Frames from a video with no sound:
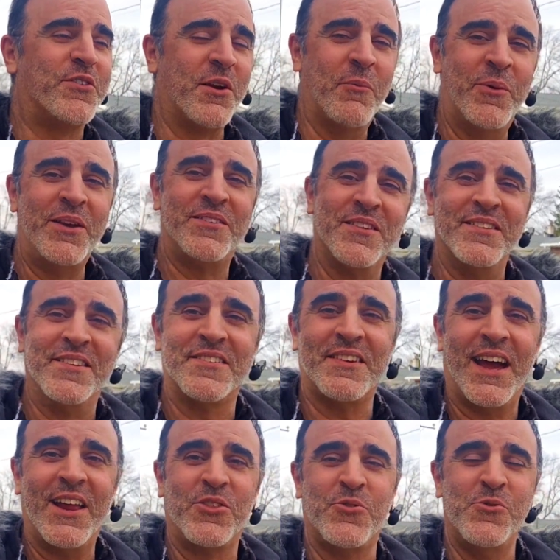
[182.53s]
some reason
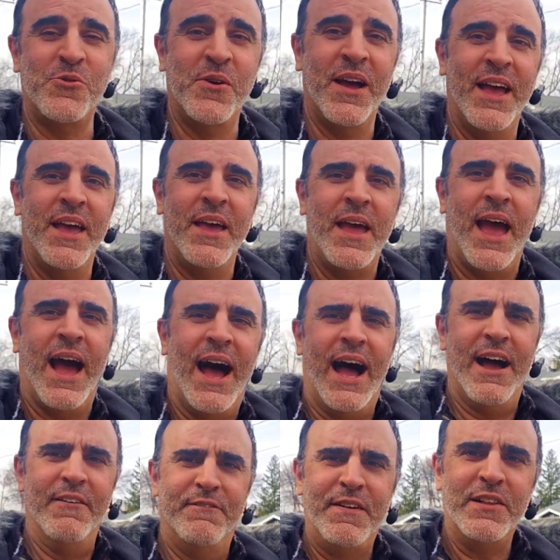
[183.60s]
decided to
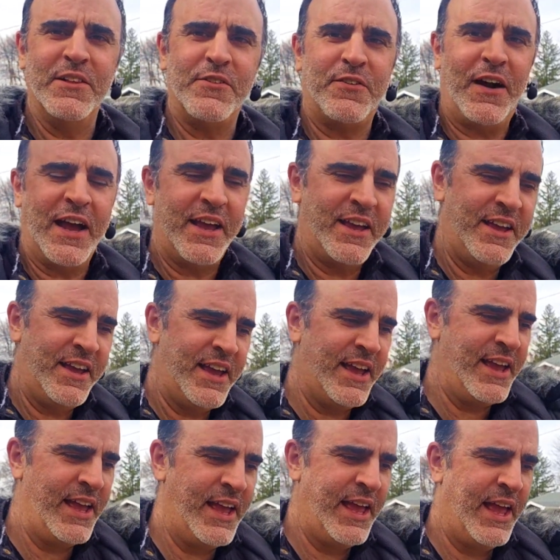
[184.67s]
vilify
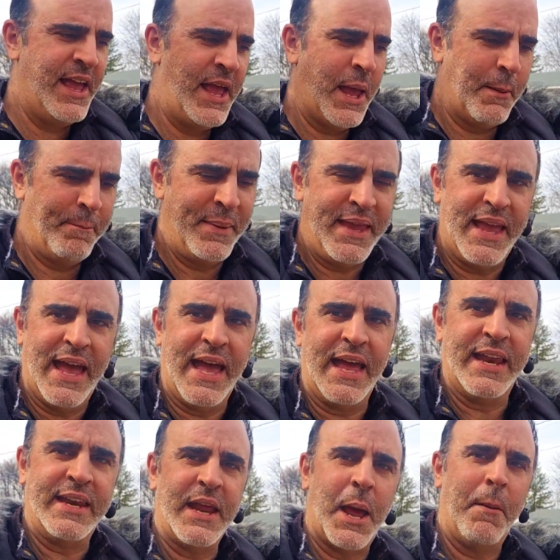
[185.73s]
me
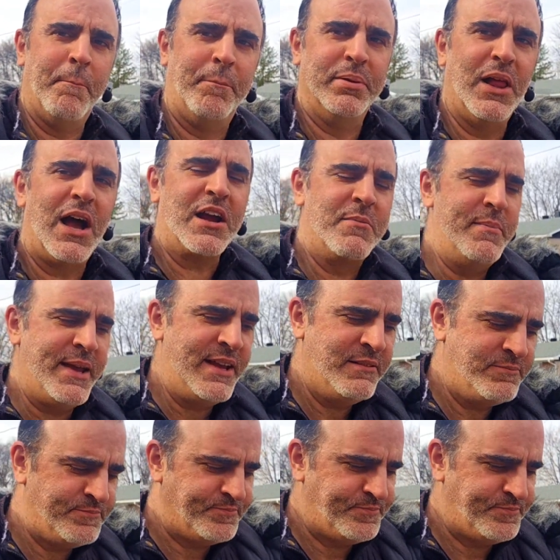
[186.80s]
and block me,